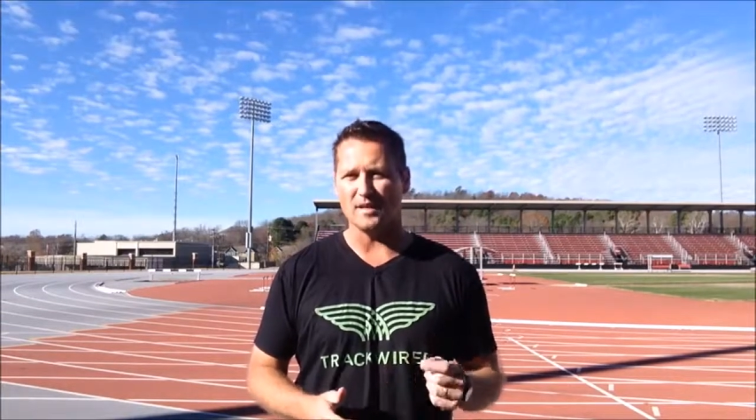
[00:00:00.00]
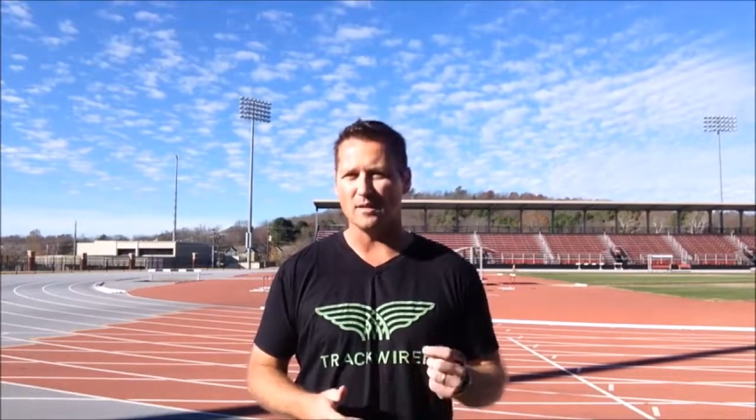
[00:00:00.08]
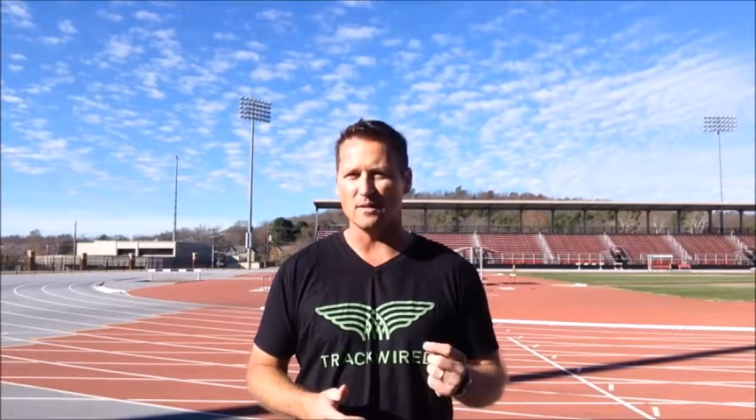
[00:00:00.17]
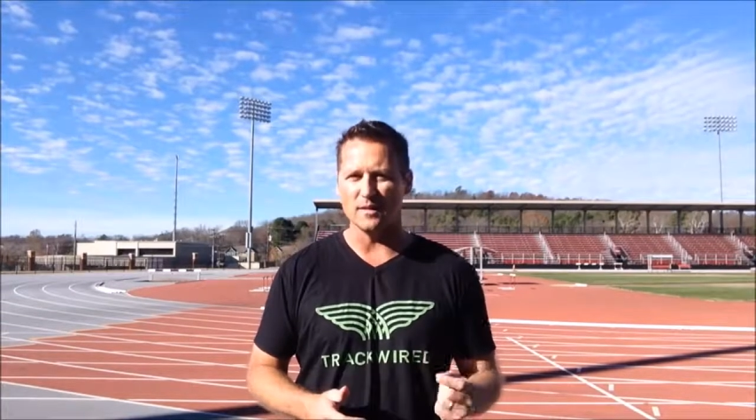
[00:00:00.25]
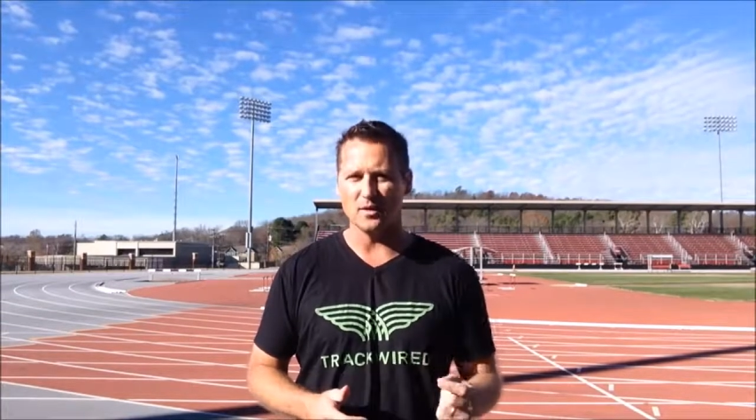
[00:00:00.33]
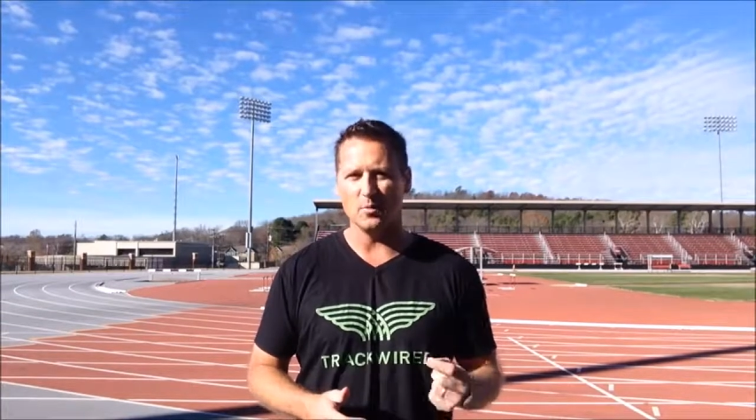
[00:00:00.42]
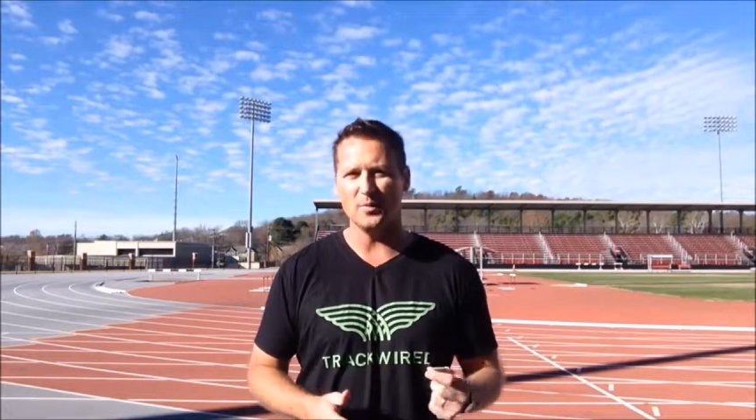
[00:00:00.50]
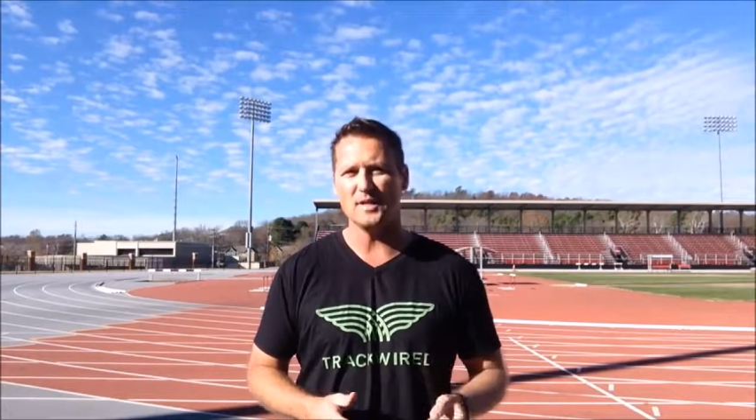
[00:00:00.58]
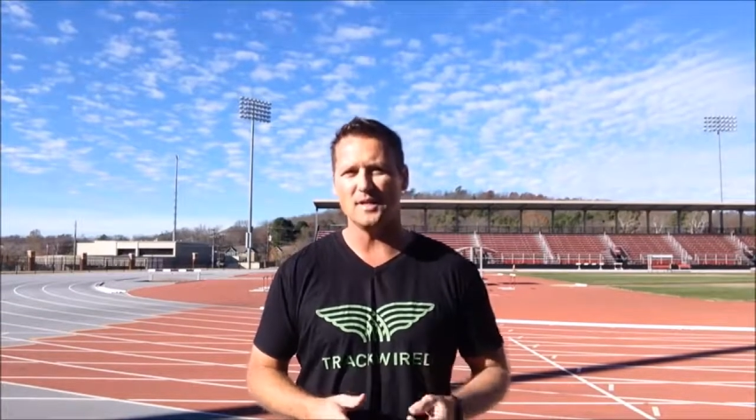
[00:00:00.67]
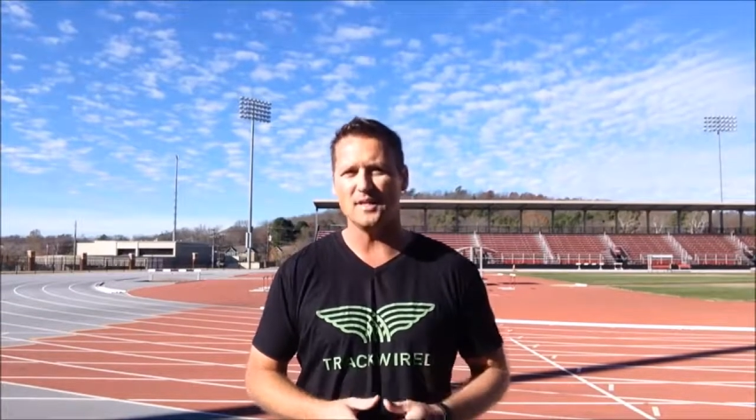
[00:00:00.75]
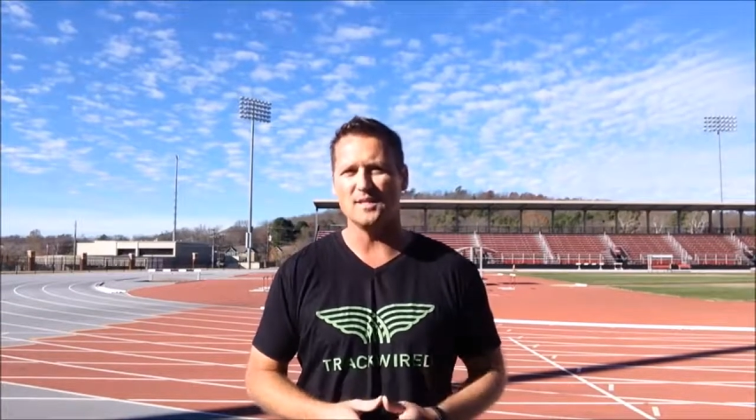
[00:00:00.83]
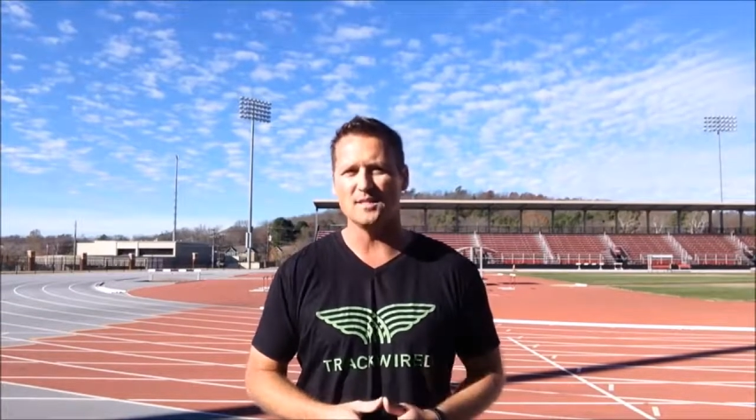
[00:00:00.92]
a little bit
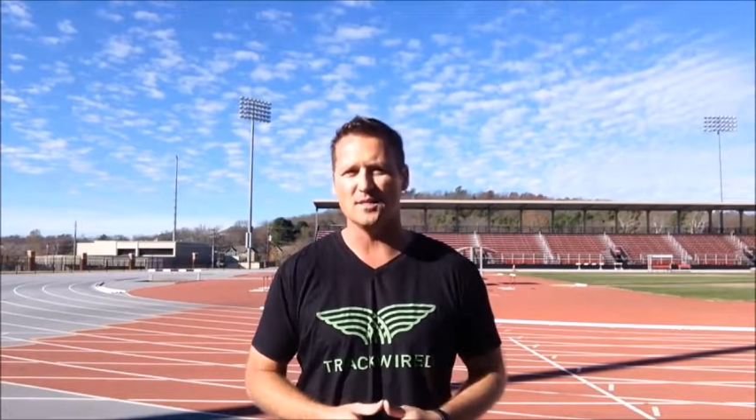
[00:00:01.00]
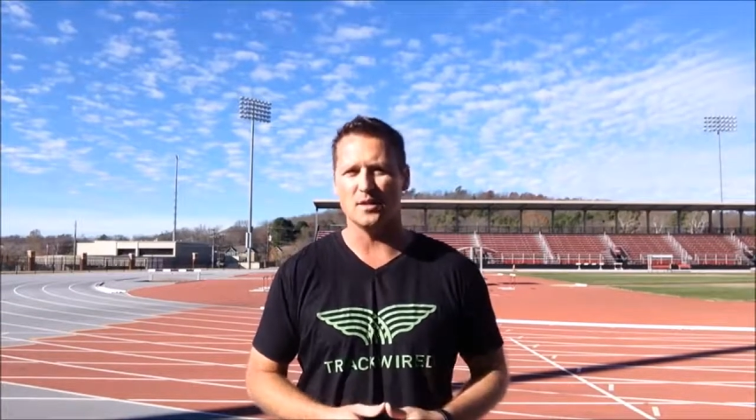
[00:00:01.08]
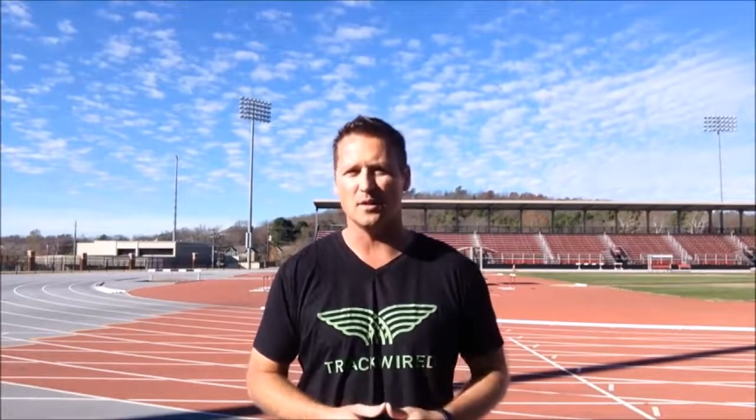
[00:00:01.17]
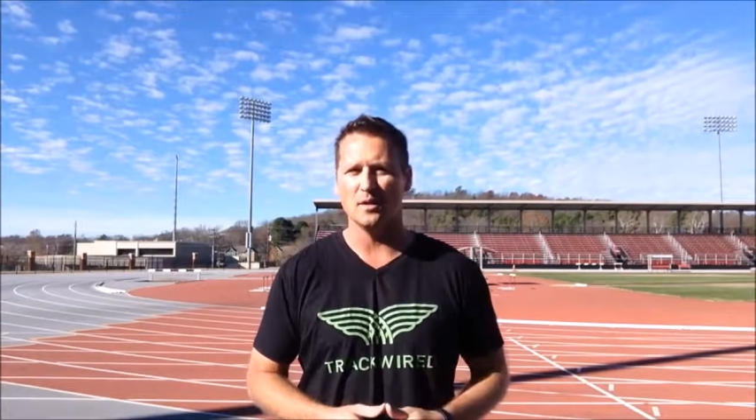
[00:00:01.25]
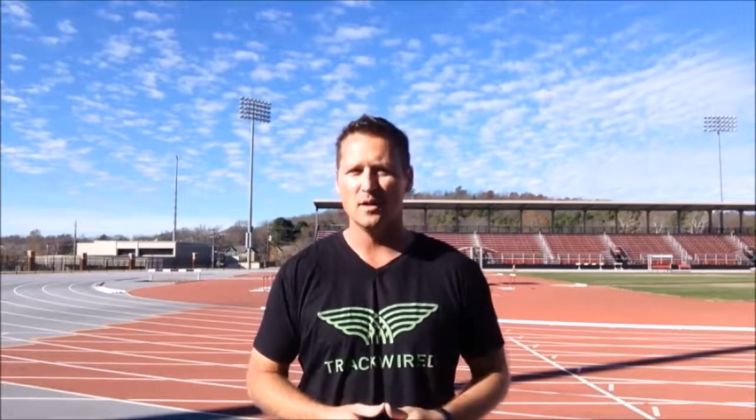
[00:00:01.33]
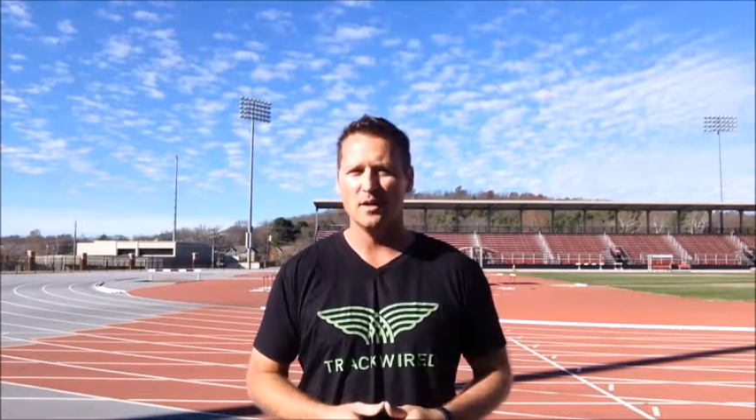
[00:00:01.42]
easier